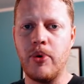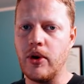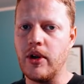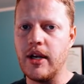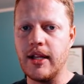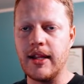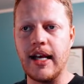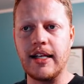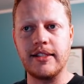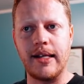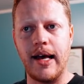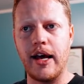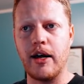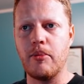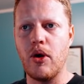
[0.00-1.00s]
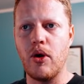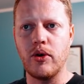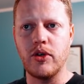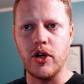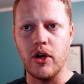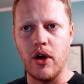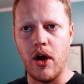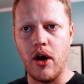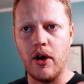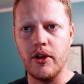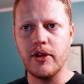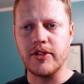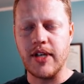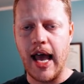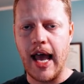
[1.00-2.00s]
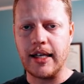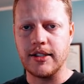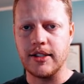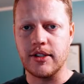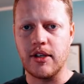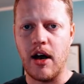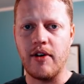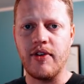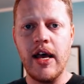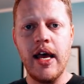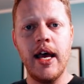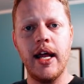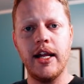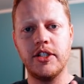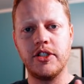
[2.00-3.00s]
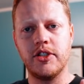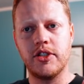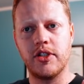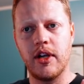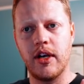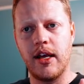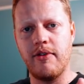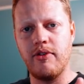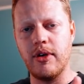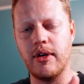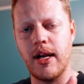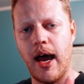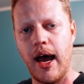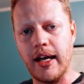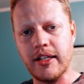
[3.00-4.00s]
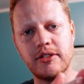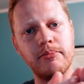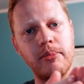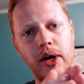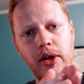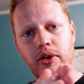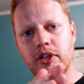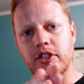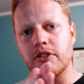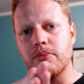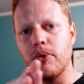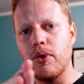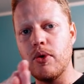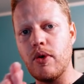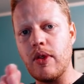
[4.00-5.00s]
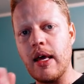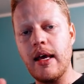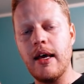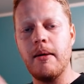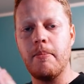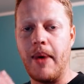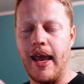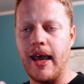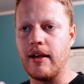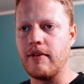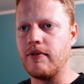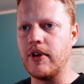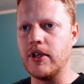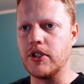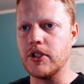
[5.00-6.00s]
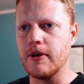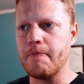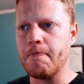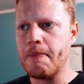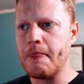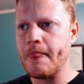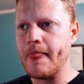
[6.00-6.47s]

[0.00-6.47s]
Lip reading: put it in that slider mode, turn all those axes off, and it's just going to give you a nice, buttery smooth pan feature.